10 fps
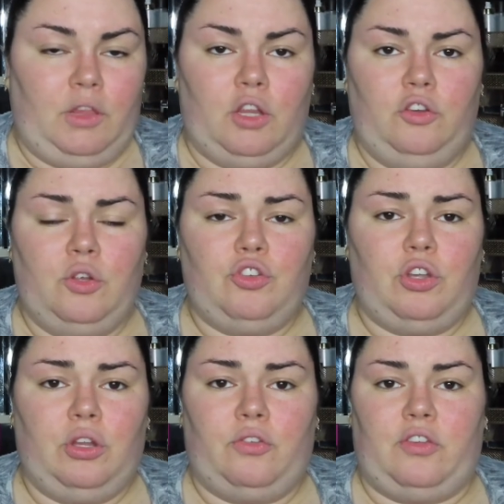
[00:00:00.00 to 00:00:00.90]

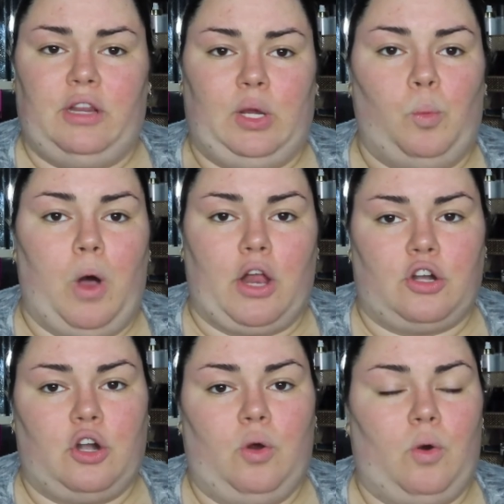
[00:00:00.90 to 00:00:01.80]
usually you'll see like a
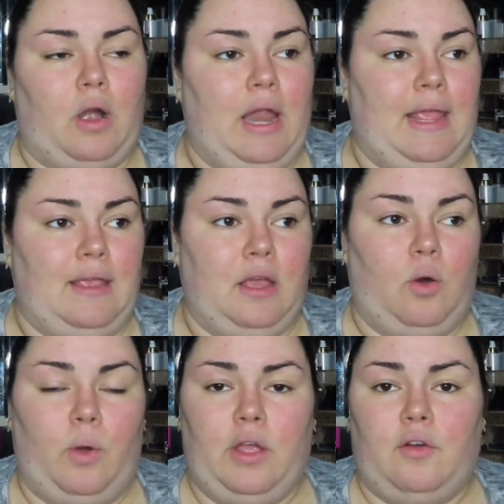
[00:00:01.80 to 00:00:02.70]
water or a
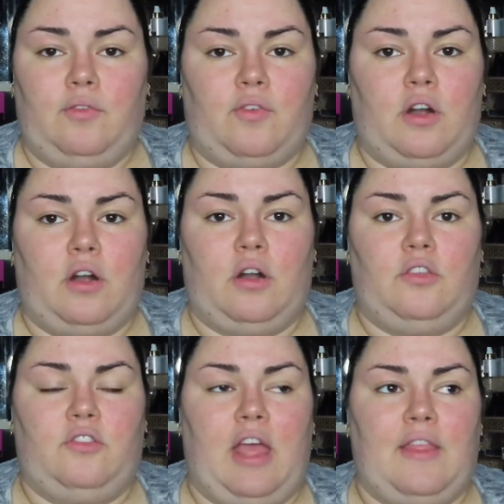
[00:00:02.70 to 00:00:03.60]
oil
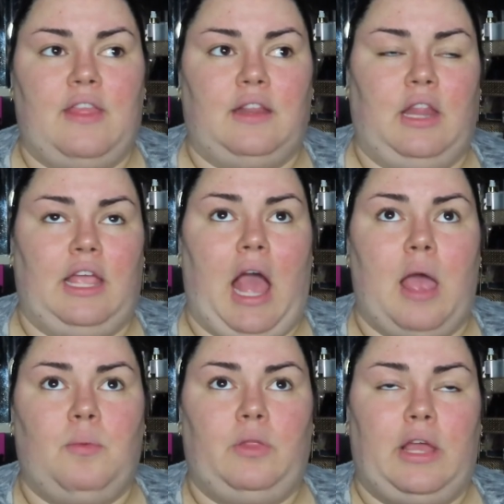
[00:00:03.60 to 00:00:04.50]
first, and then like
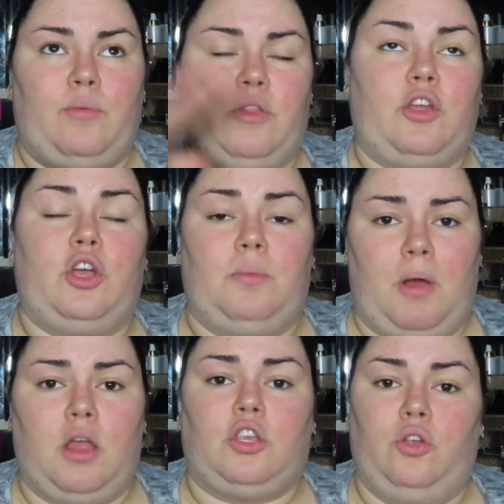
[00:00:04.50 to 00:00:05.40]
I like with the Good
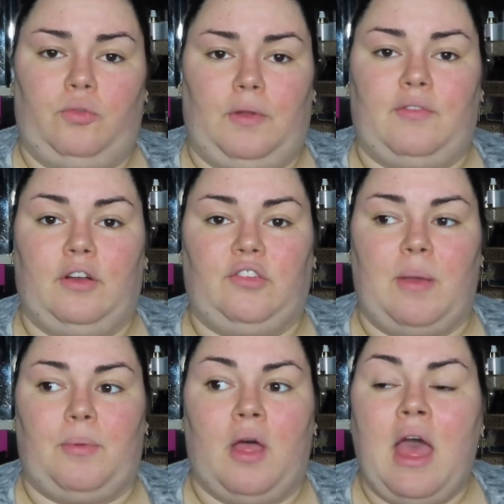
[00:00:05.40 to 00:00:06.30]
Molecules one, for
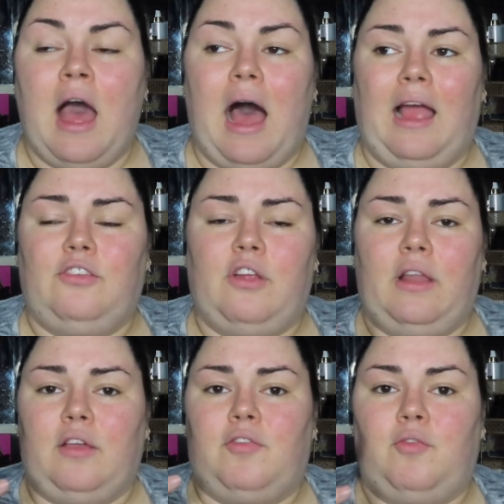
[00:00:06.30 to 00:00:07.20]
example, I saw
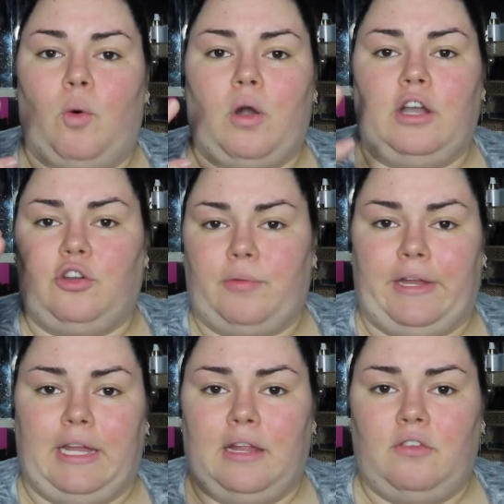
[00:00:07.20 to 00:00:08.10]
like four
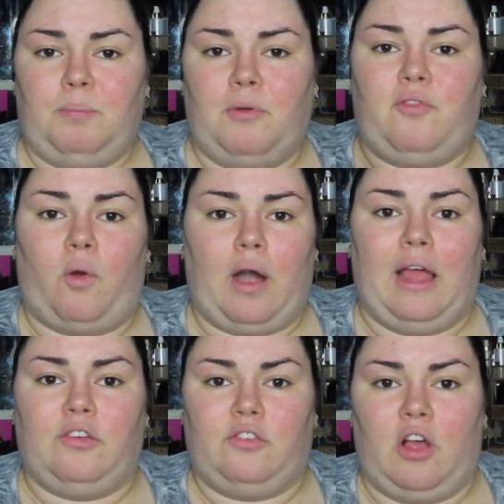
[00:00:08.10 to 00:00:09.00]
ingredients before
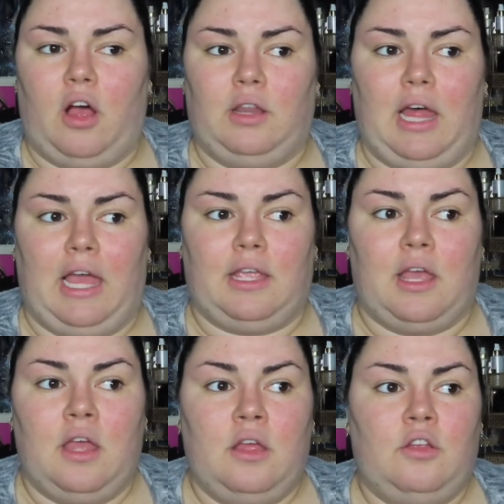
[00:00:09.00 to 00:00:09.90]
I saw like
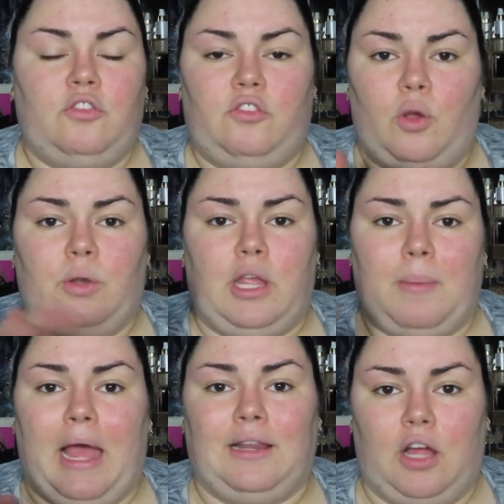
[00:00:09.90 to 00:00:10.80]
sodium
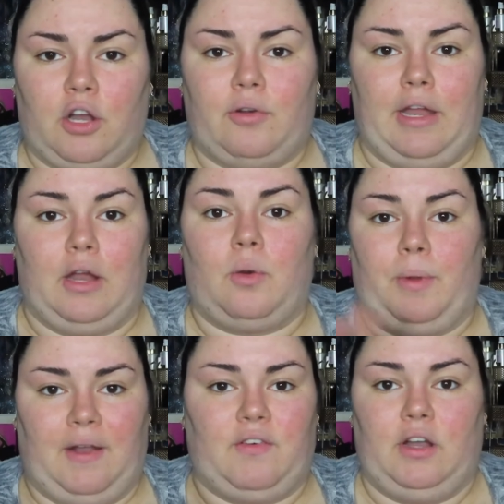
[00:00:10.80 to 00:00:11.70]
hyaluronate or
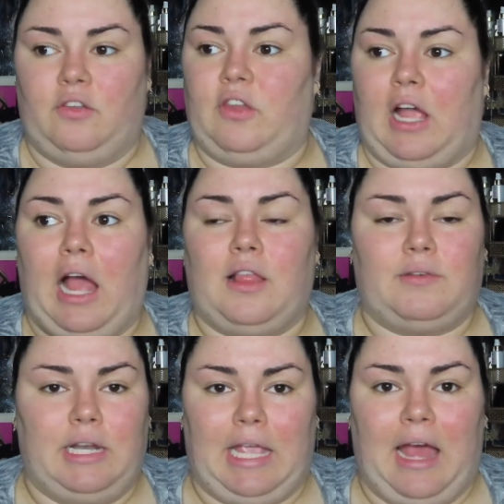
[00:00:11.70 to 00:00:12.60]
whatever it is, like
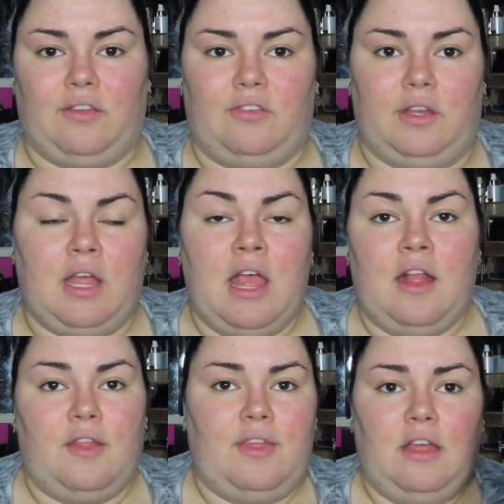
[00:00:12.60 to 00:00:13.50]
hyaluronic acid.
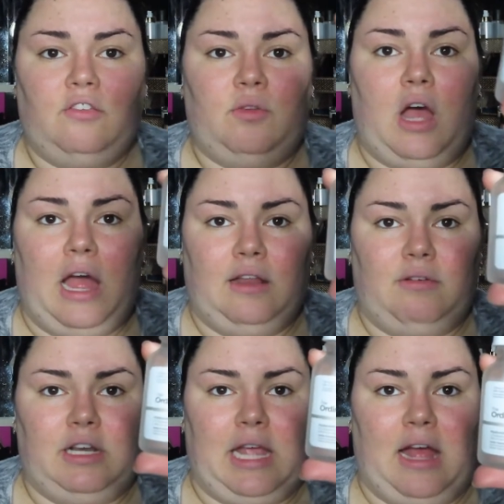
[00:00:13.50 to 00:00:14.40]
This
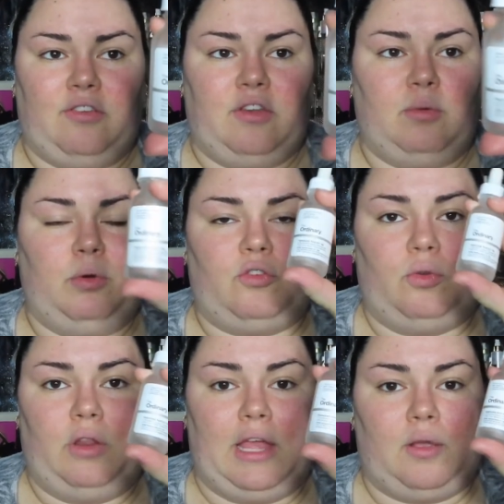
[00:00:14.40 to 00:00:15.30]
hyaluronic acid was
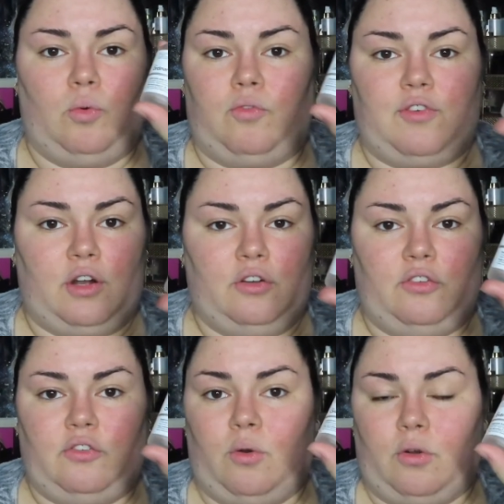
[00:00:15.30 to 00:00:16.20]
like
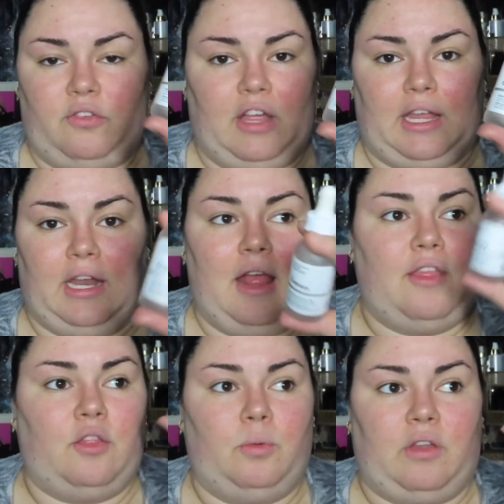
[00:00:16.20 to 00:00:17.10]
first or second, and
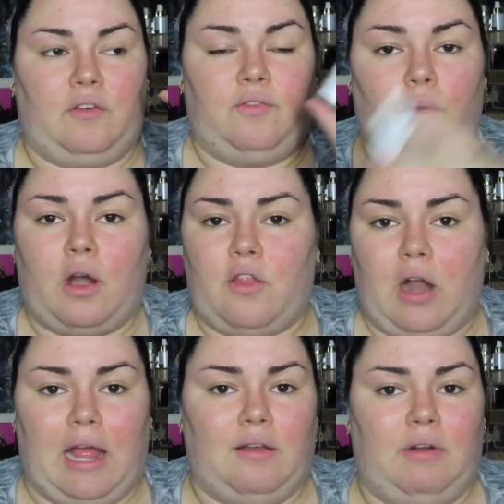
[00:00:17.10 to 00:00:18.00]
then there was like four other
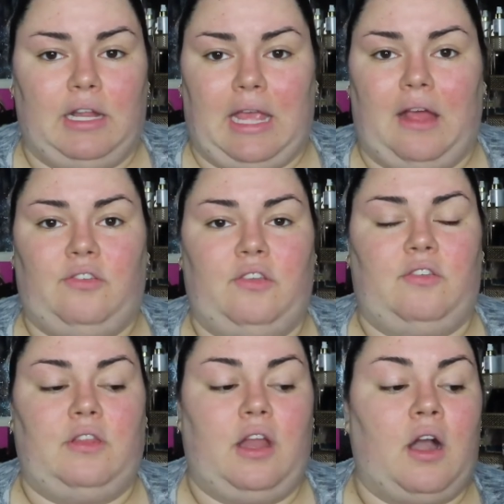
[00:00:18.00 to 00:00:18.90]
hyaluronic acids
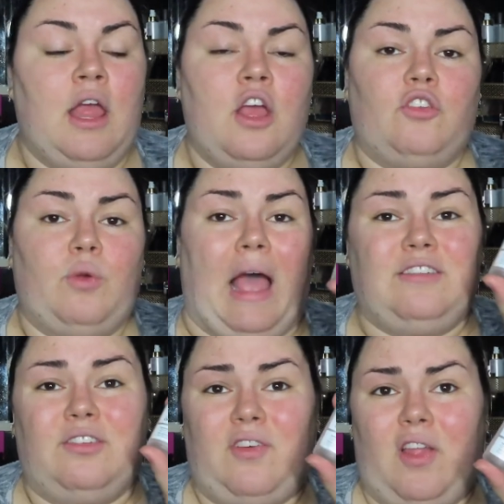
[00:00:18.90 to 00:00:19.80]
in there. So I
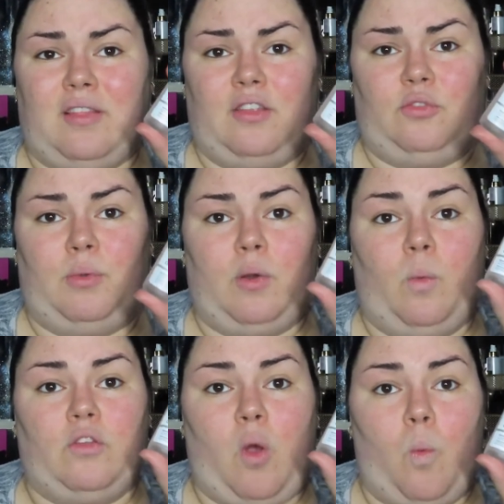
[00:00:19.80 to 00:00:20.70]
just felt like this one
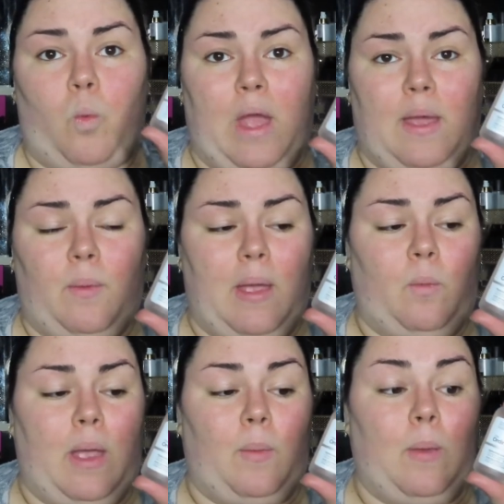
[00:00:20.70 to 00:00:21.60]
was way, way,
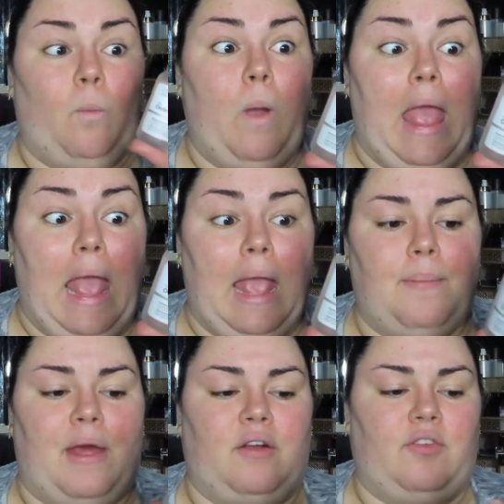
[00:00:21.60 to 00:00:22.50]
way, way, way
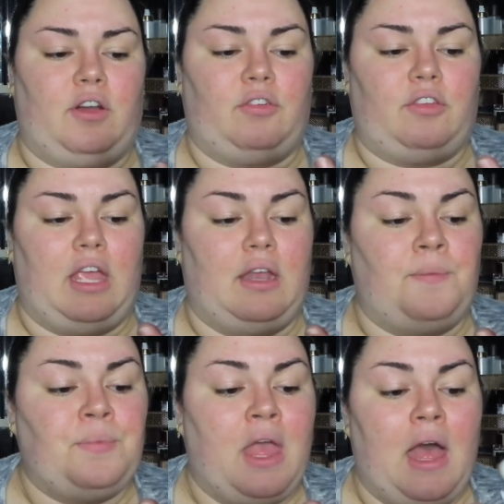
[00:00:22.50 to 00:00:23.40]
better for your skin.
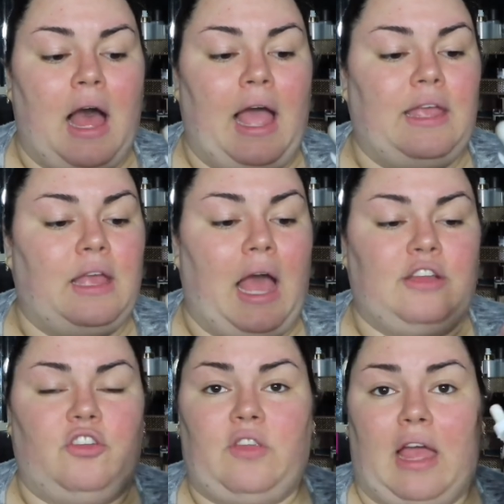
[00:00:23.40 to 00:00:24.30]
I
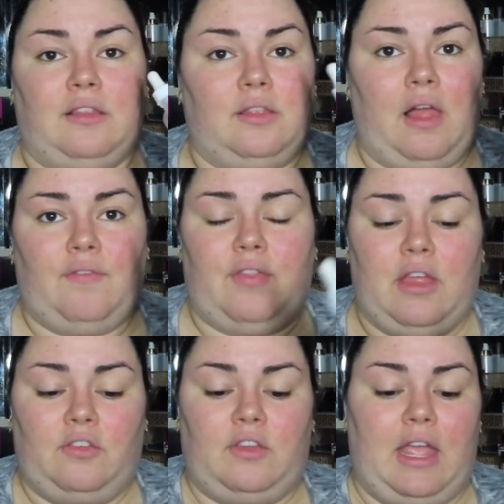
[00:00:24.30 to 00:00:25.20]
love
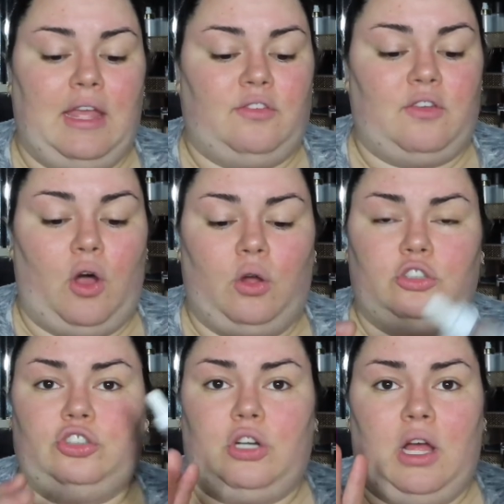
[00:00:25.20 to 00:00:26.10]
this. It's
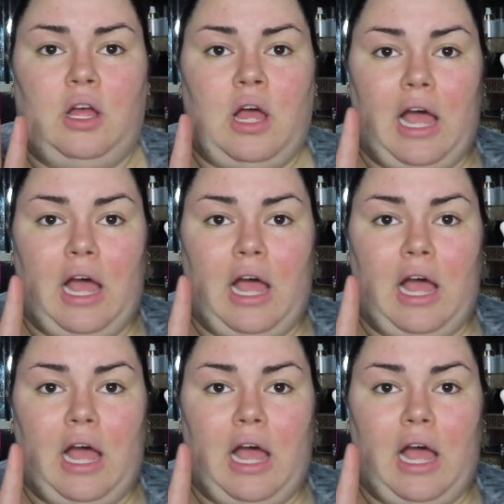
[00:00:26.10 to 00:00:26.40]
ultra